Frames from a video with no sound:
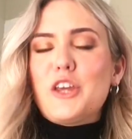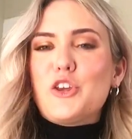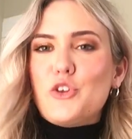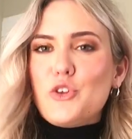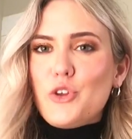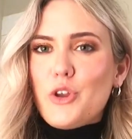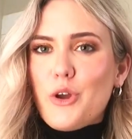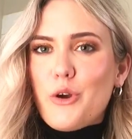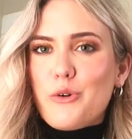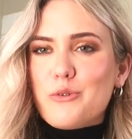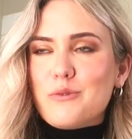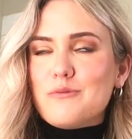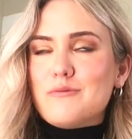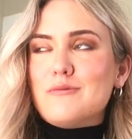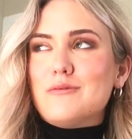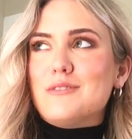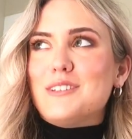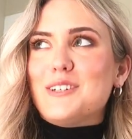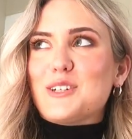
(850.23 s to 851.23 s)
You know,
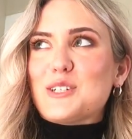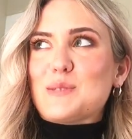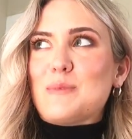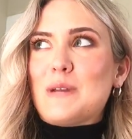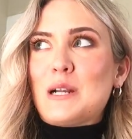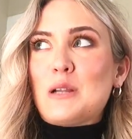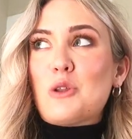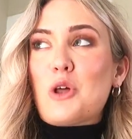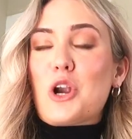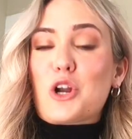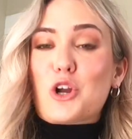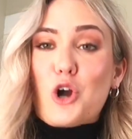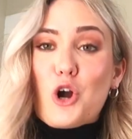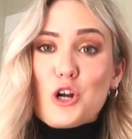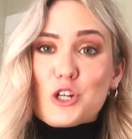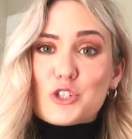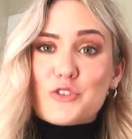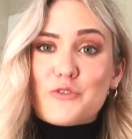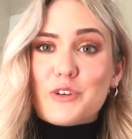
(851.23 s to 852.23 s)
there's been a lot of
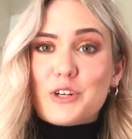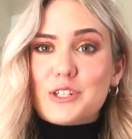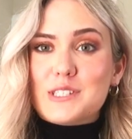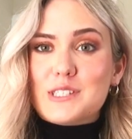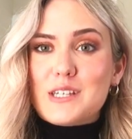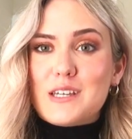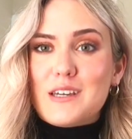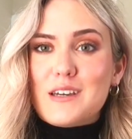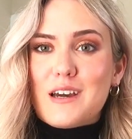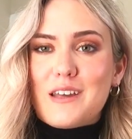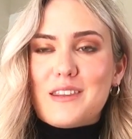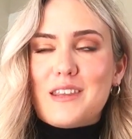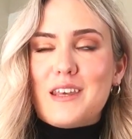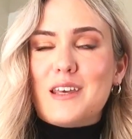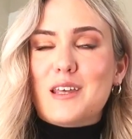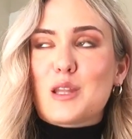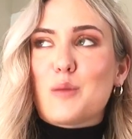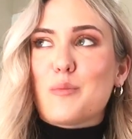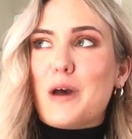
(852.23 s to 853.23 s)
controversy, I
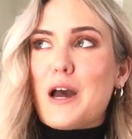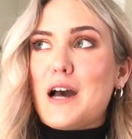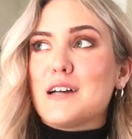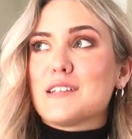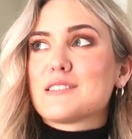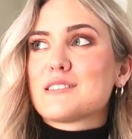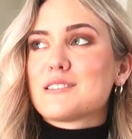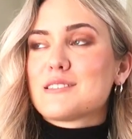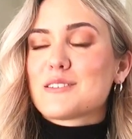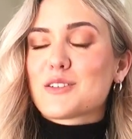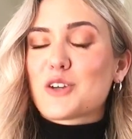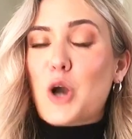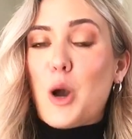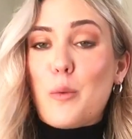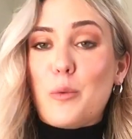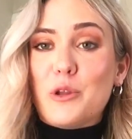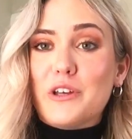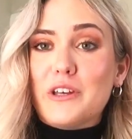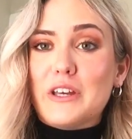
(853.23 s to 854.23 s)
think, in the past
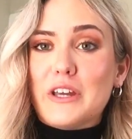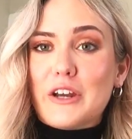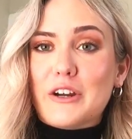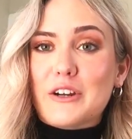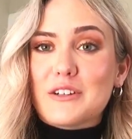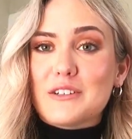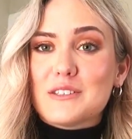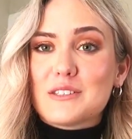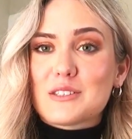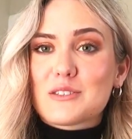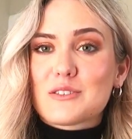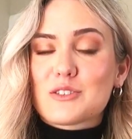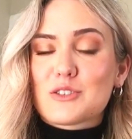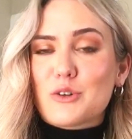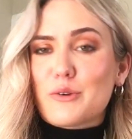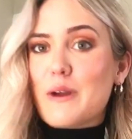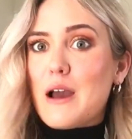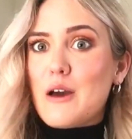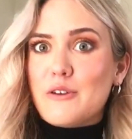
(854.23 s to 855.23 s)
couple of years
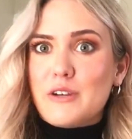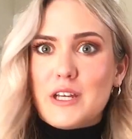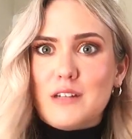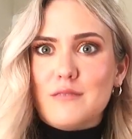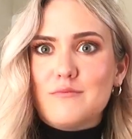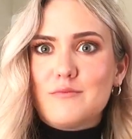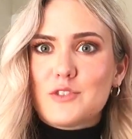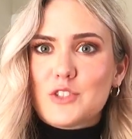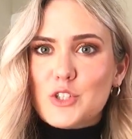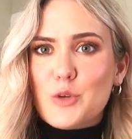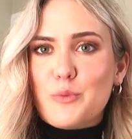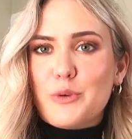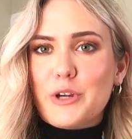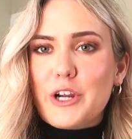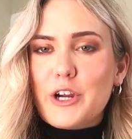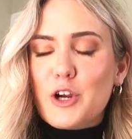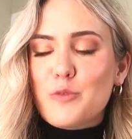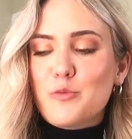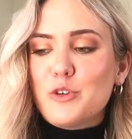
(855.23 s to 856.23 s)
surrounding
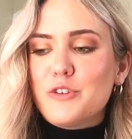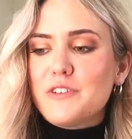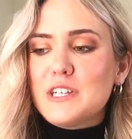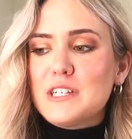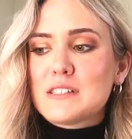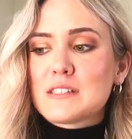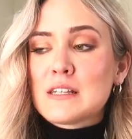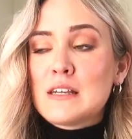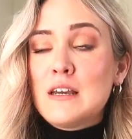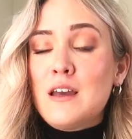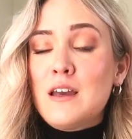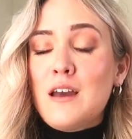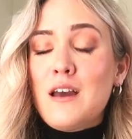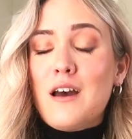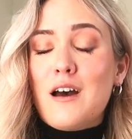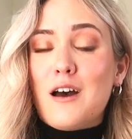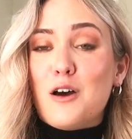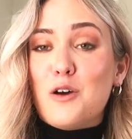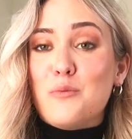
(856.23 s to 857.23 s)
superhero movies,
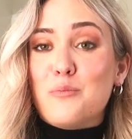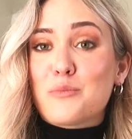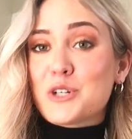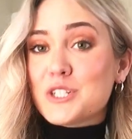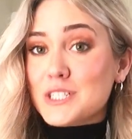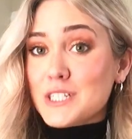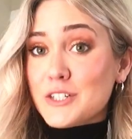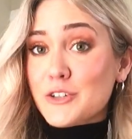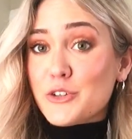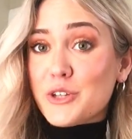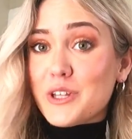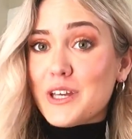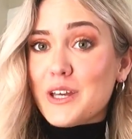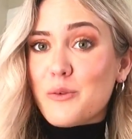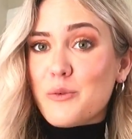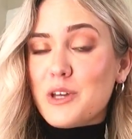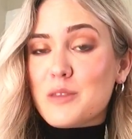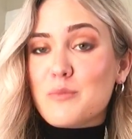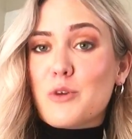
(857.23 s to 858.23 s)
particularly
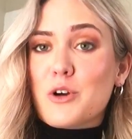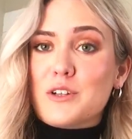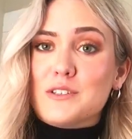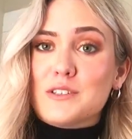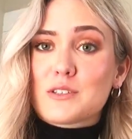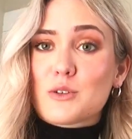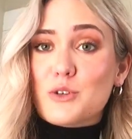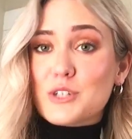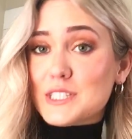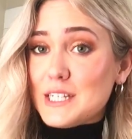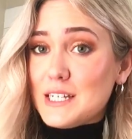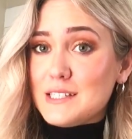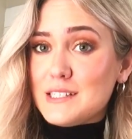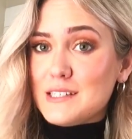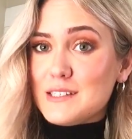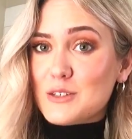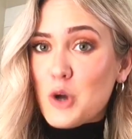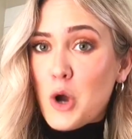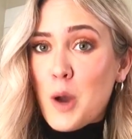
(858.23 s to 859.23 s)
with Martin
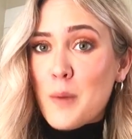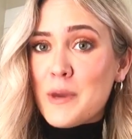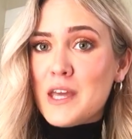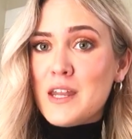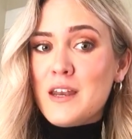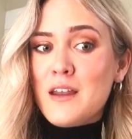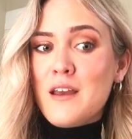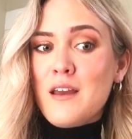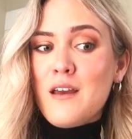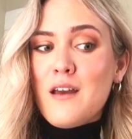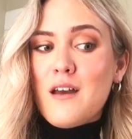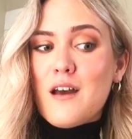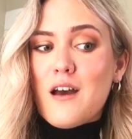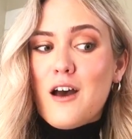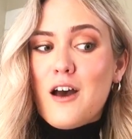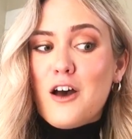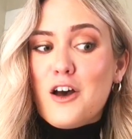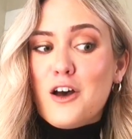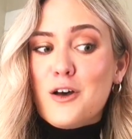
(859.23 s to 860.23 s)
Scorsese's comment
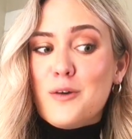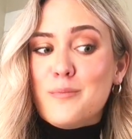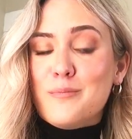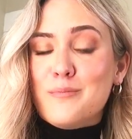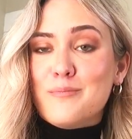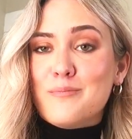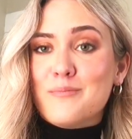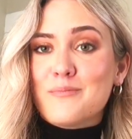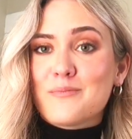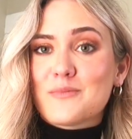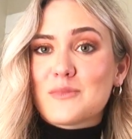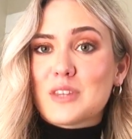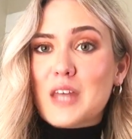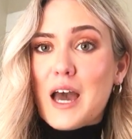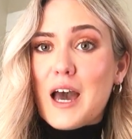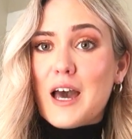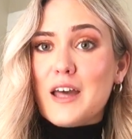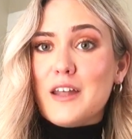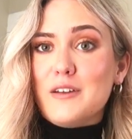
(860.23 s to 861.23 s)

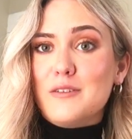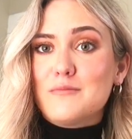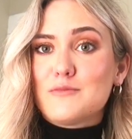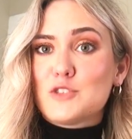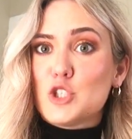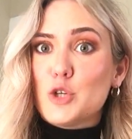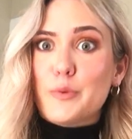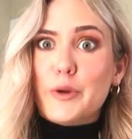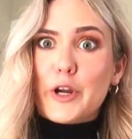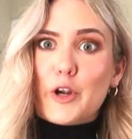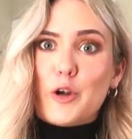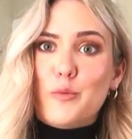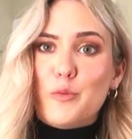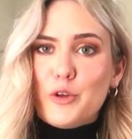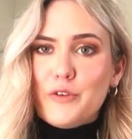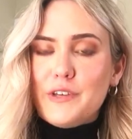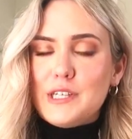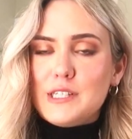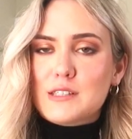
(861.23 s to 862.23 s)
that superhero
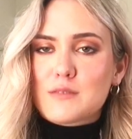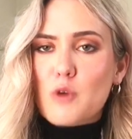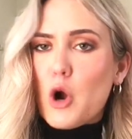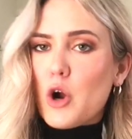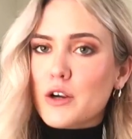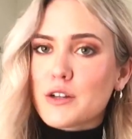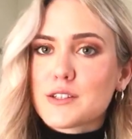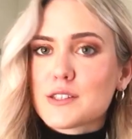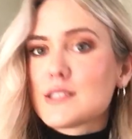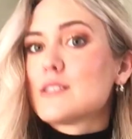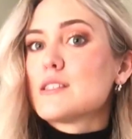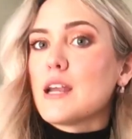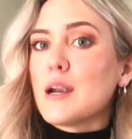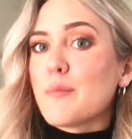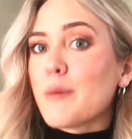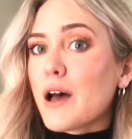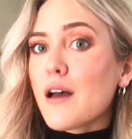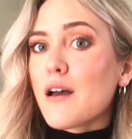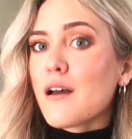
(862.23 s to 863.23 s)
movies aren't
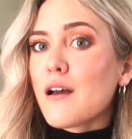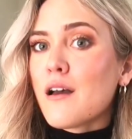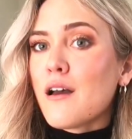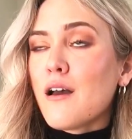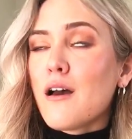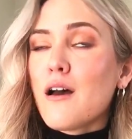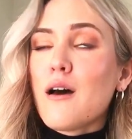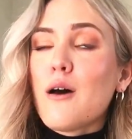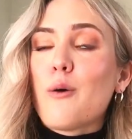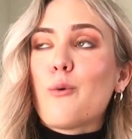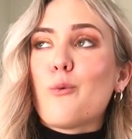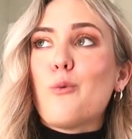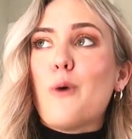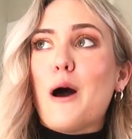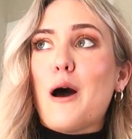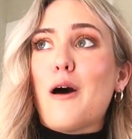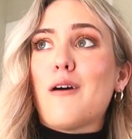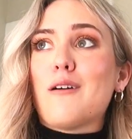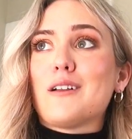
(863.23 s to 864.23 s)
cinema.
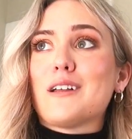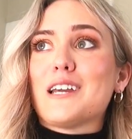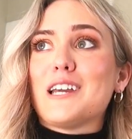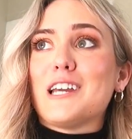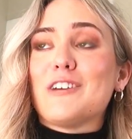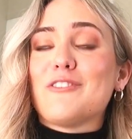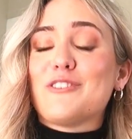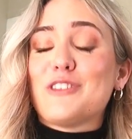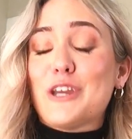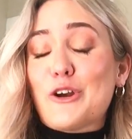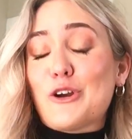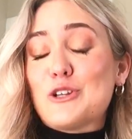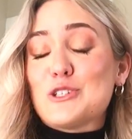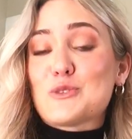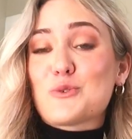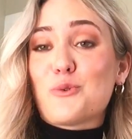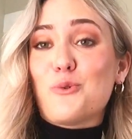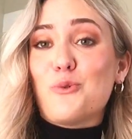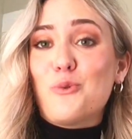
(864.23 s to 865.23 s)
Well, if there
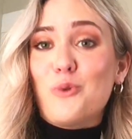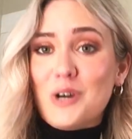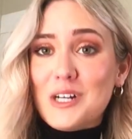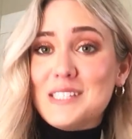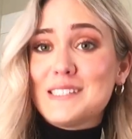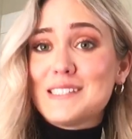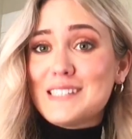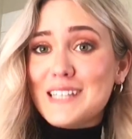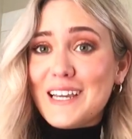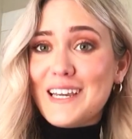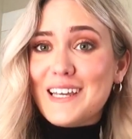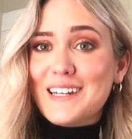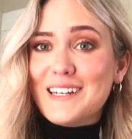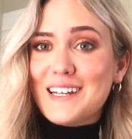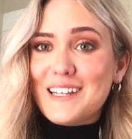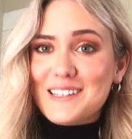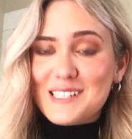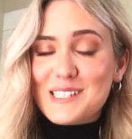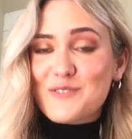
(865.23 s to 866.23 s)
is one scene
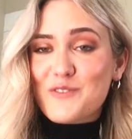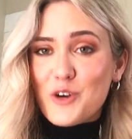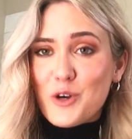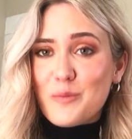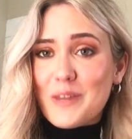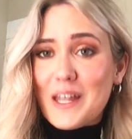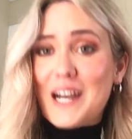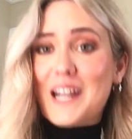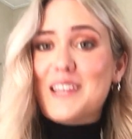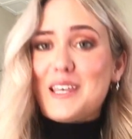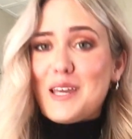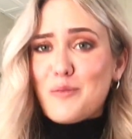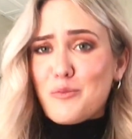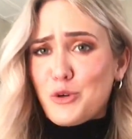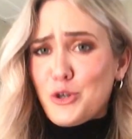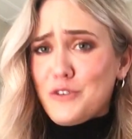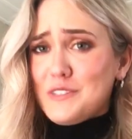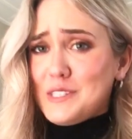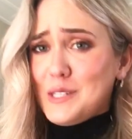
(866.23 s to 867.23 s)
in this film that I think
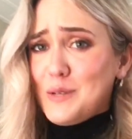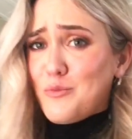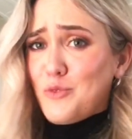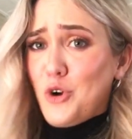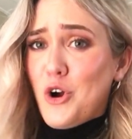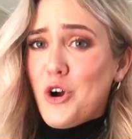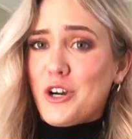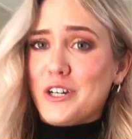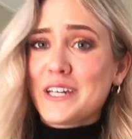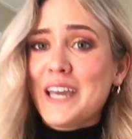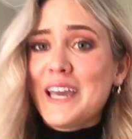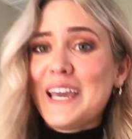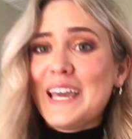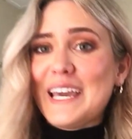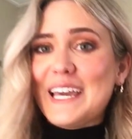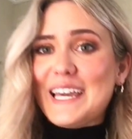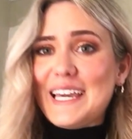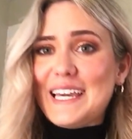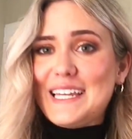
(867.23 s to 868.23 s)
proves him wrong,
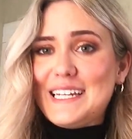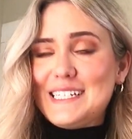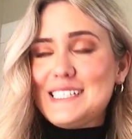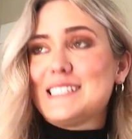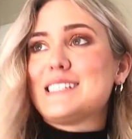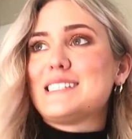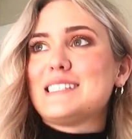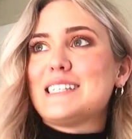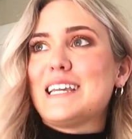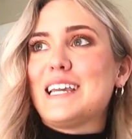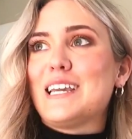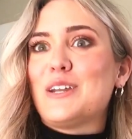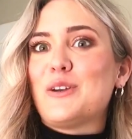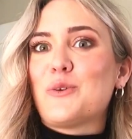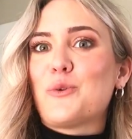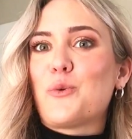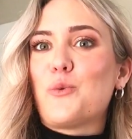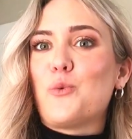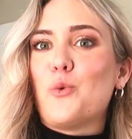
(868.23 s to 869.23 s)
it is the scene
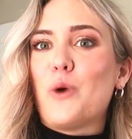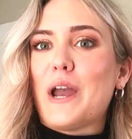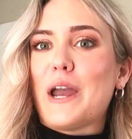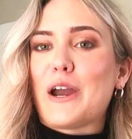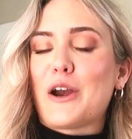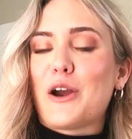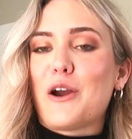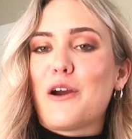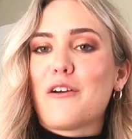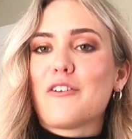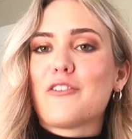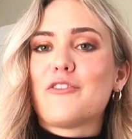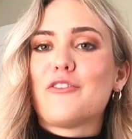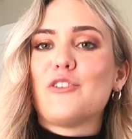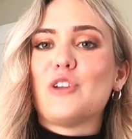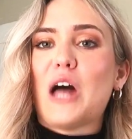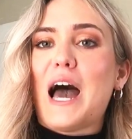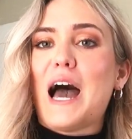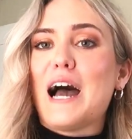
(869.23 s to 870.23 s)
where
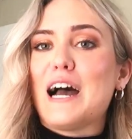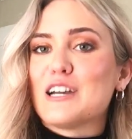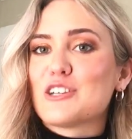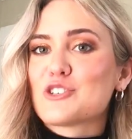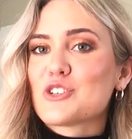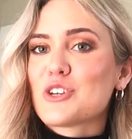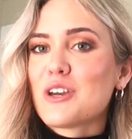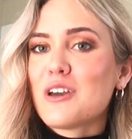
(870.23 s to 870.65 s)
Flash